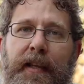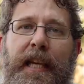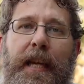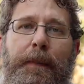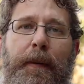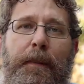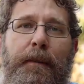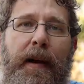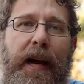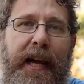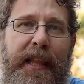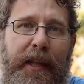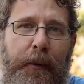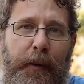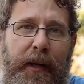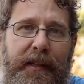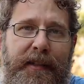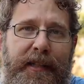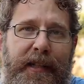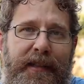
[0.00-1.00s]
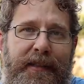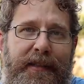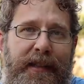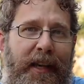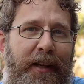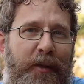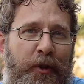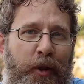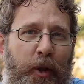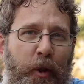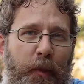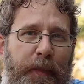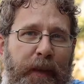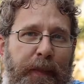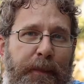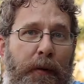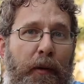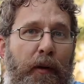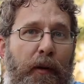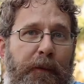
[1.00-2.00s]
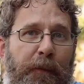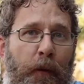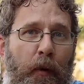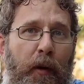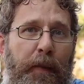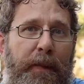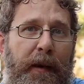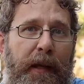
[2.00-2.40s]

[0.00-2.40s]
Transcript: Keep in mind that when a tent says 2 people or 4